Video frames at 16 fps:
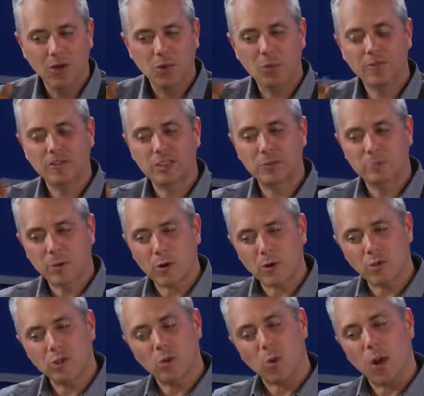we've
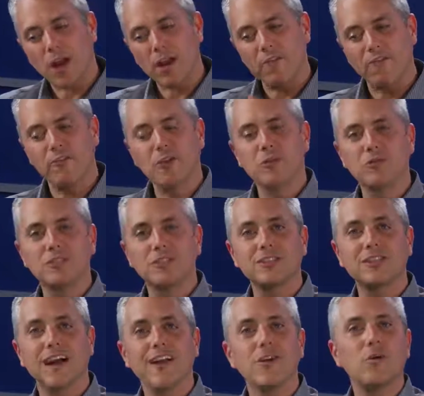exposed quite a few
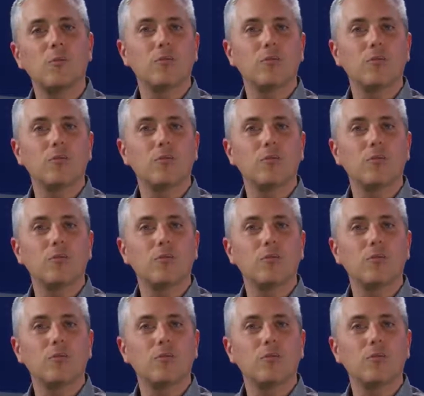style